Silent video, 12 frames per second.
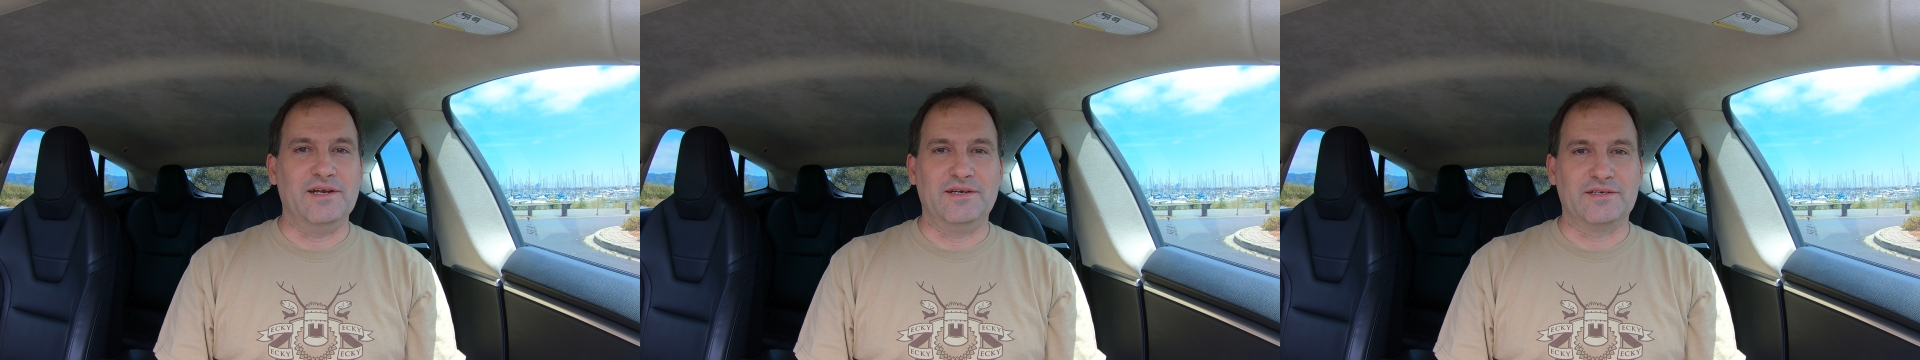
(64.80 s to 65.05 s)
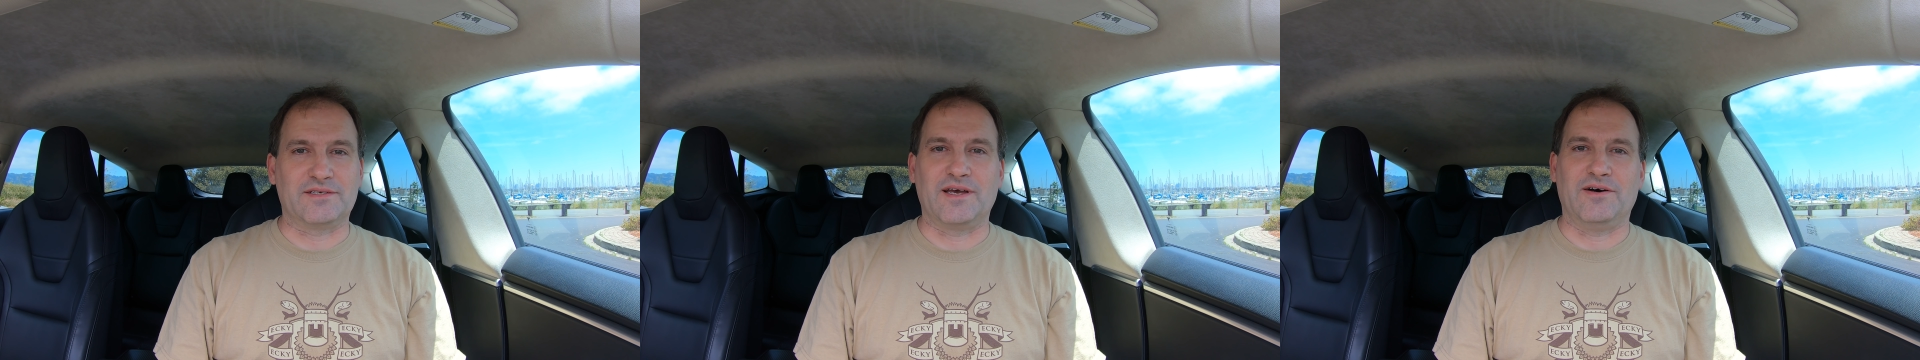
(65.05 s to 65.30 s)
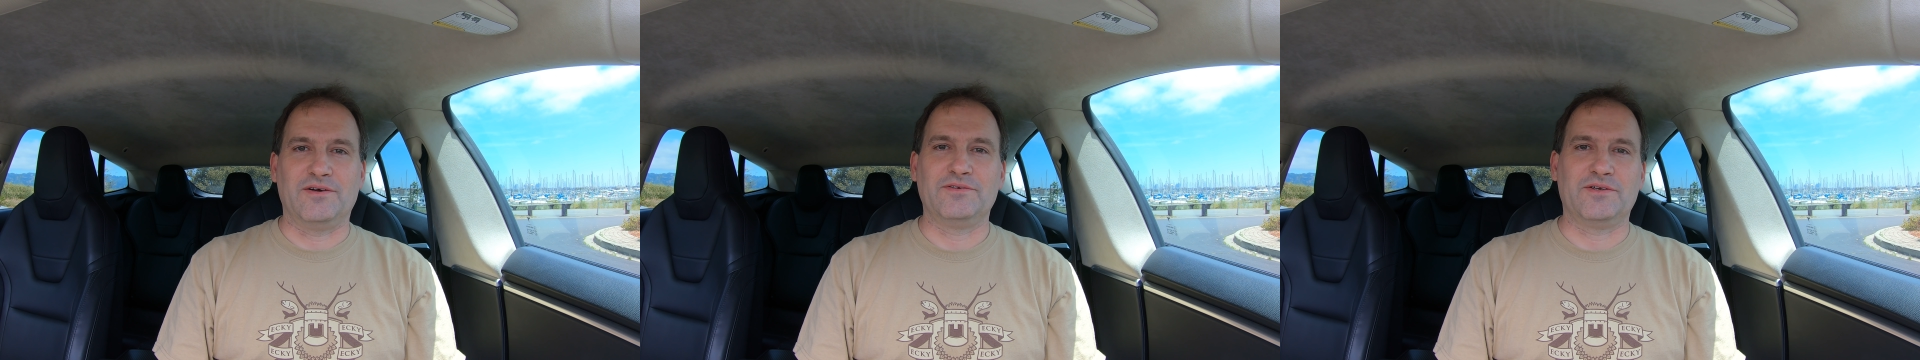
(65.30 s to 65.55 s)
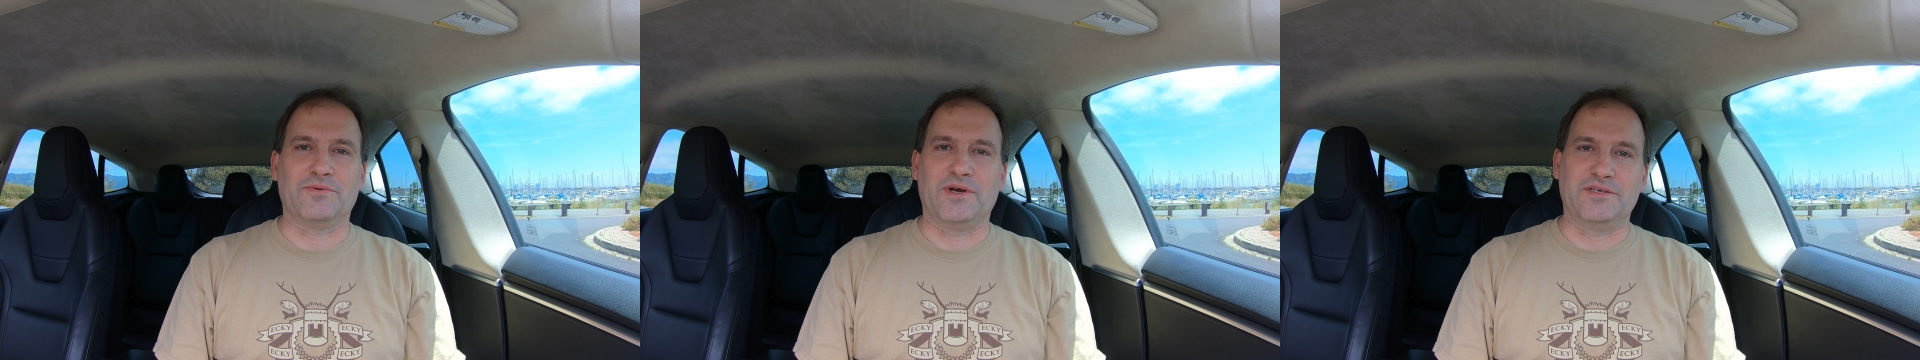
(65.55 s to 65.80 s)
need to sell
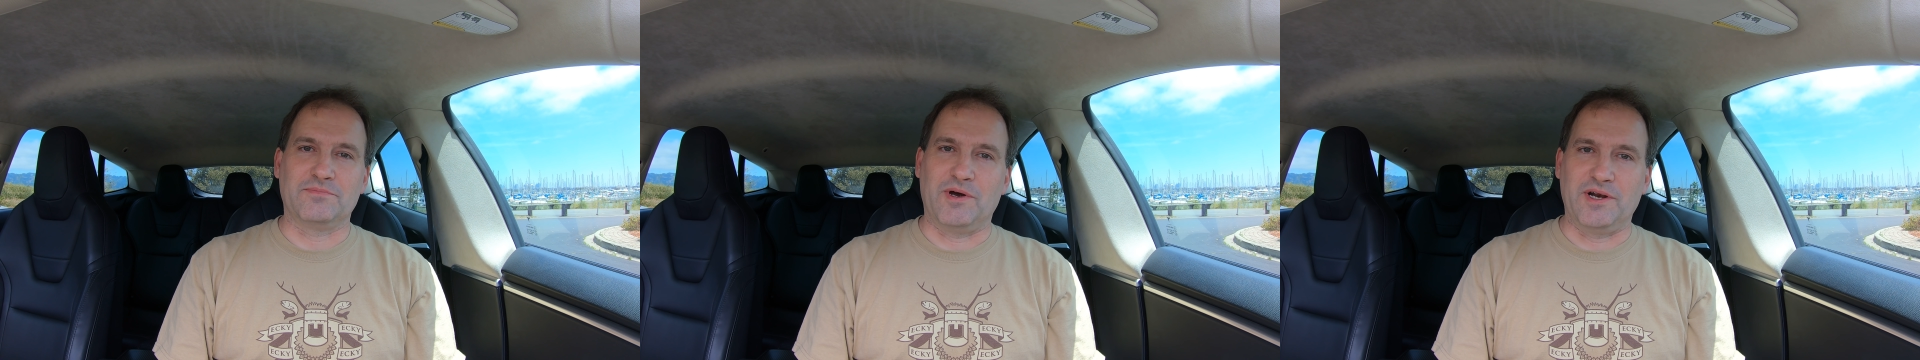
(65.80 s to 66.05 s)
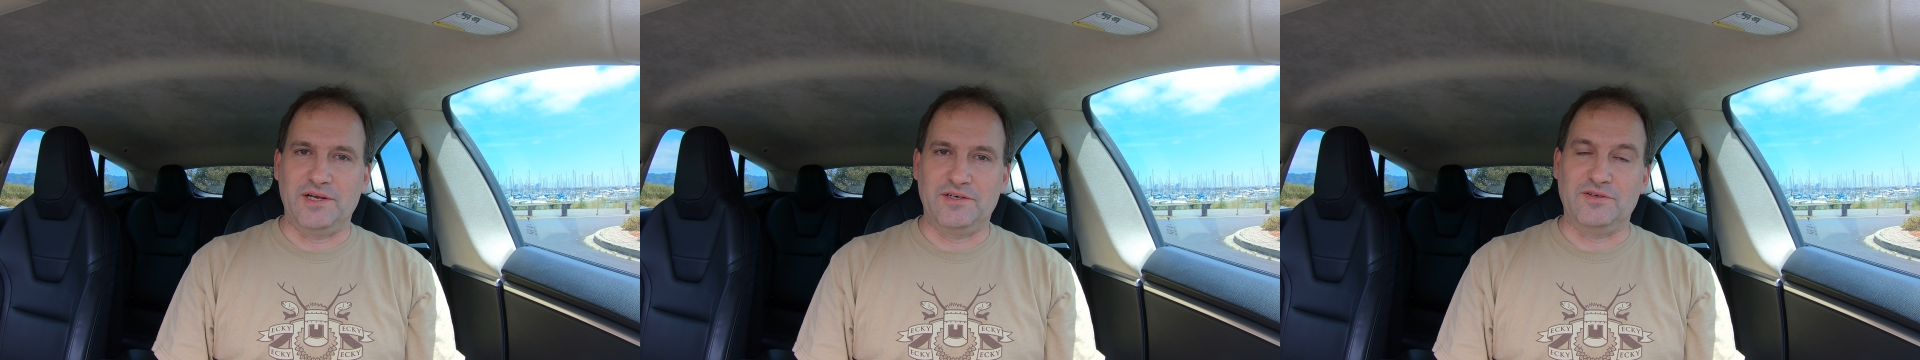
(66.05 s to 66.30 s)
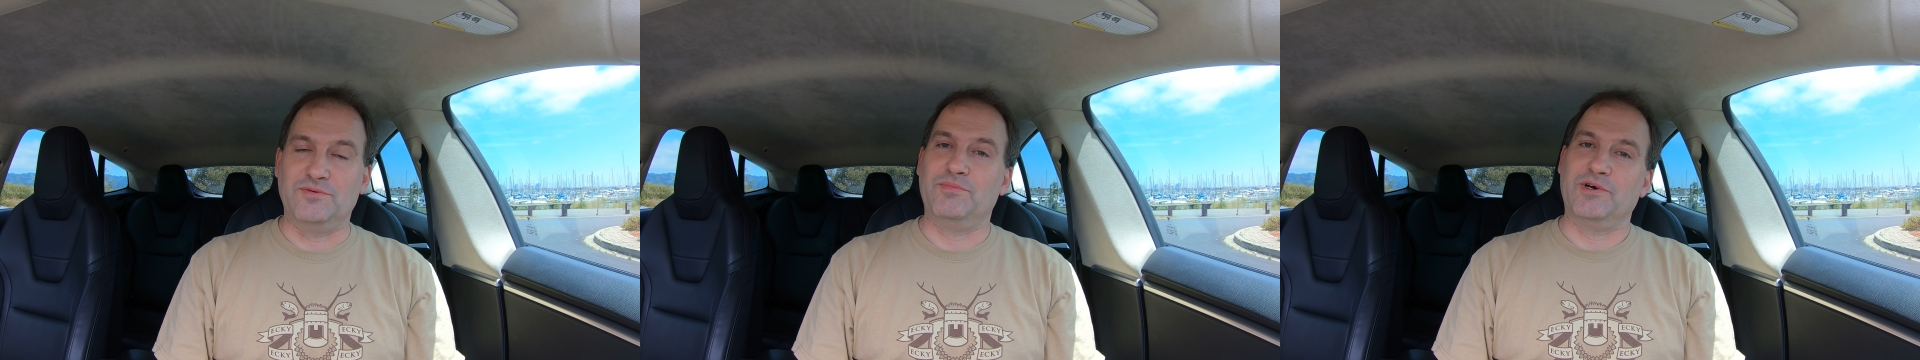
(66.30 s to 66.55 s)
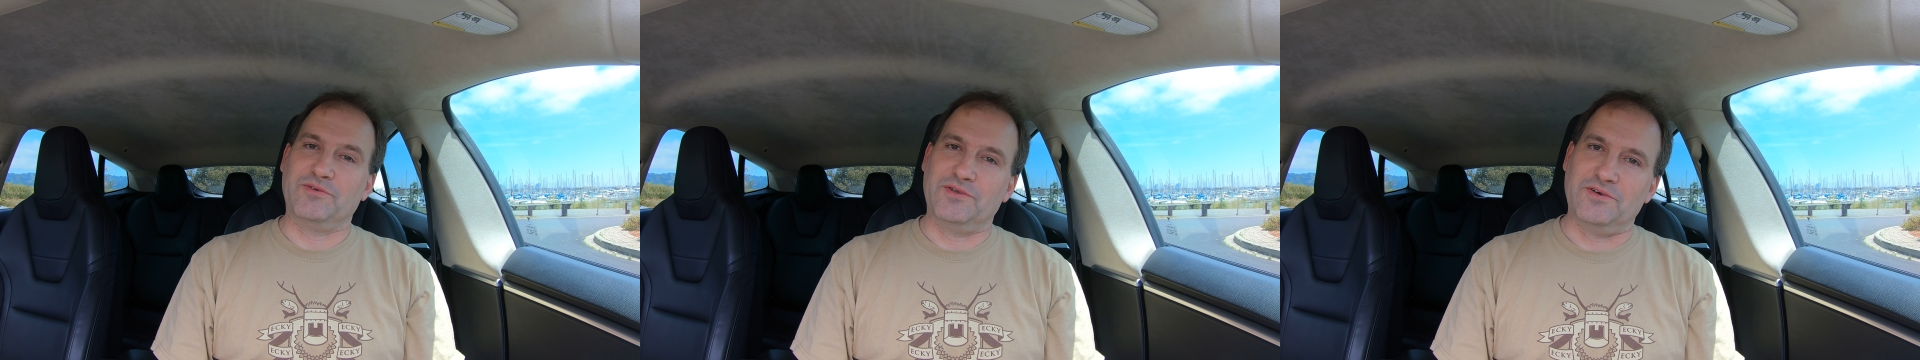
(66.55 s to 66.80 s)
to raise money to
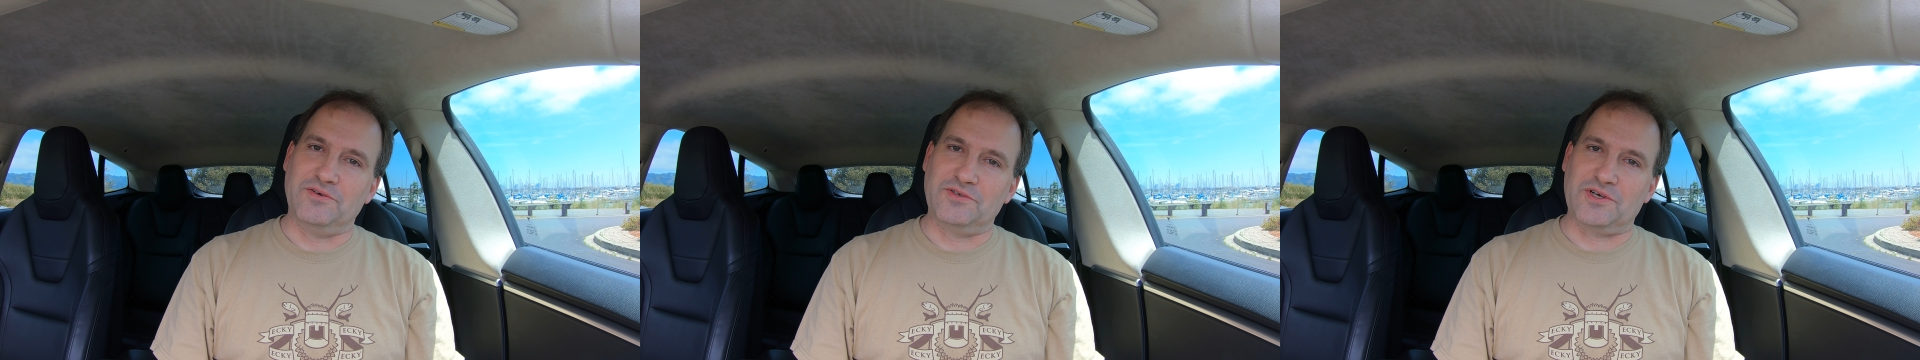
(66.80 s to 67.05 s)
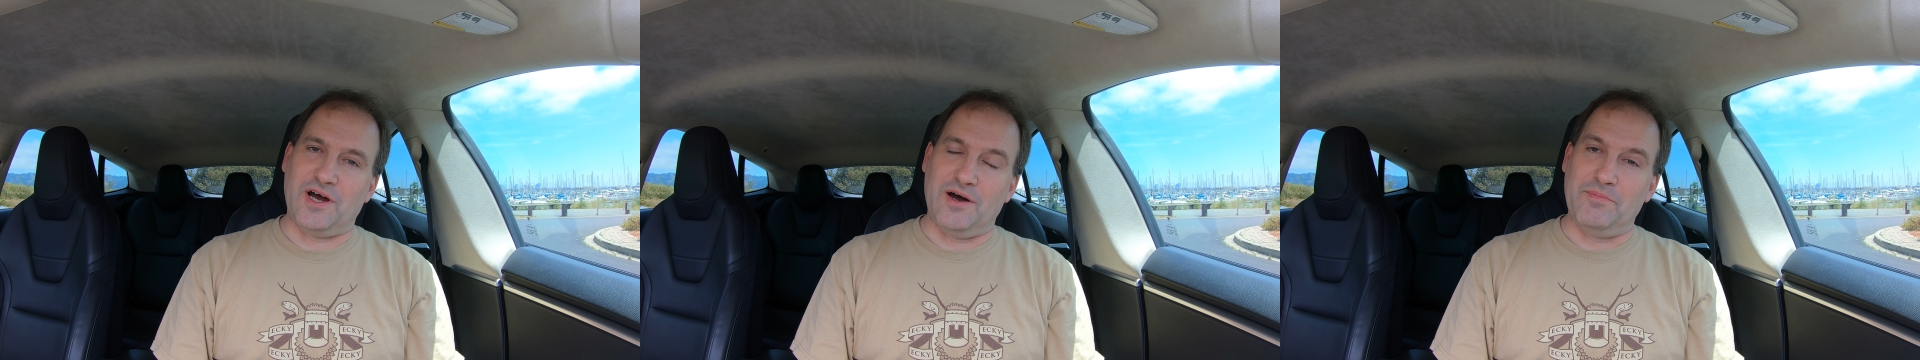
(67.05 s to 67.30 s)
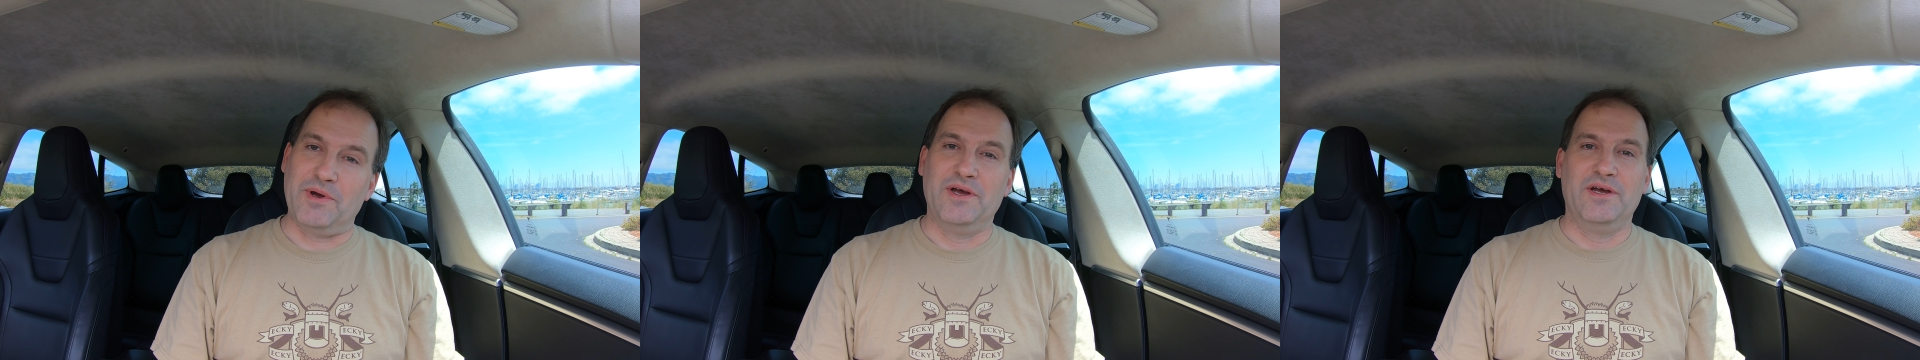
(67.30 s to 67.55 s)
build the new shop.